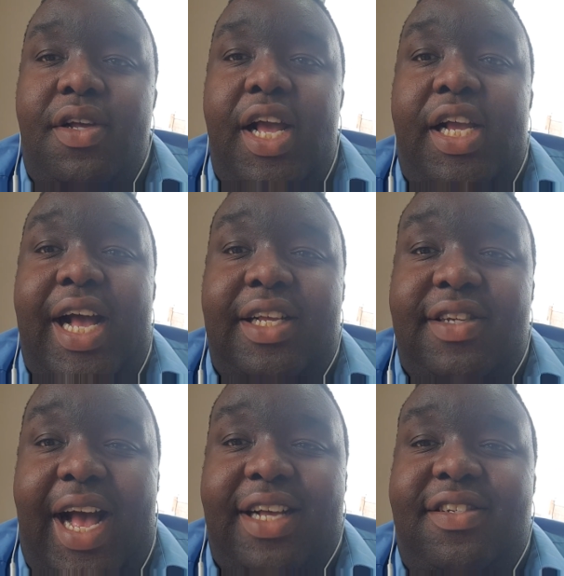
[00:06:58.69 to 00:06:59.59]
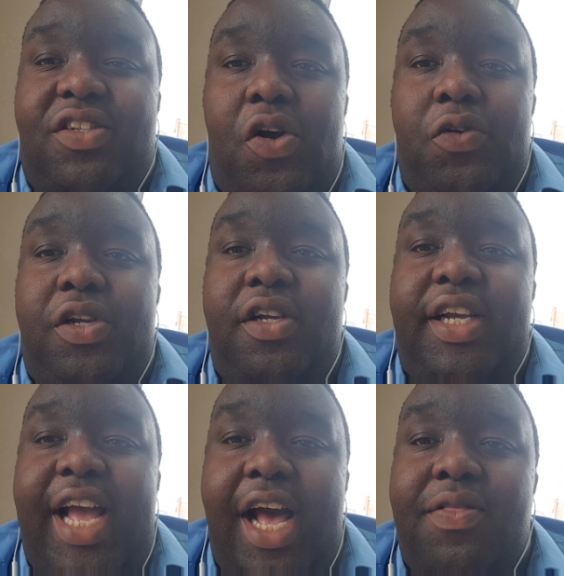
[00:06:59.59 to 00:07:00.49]
at Stoke.
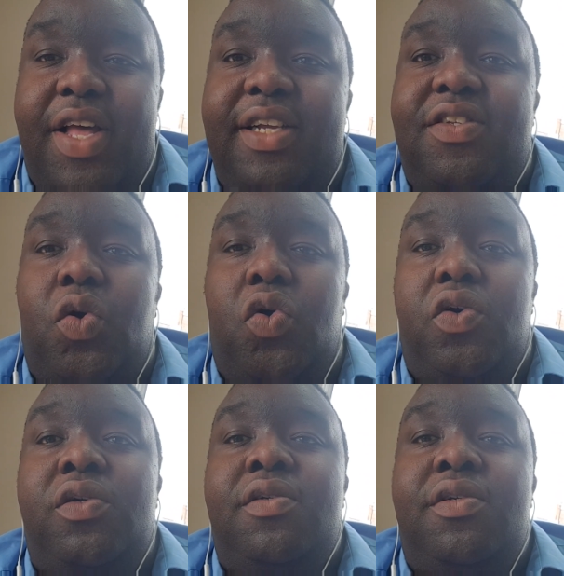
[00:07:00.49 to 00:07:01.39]
Can they score?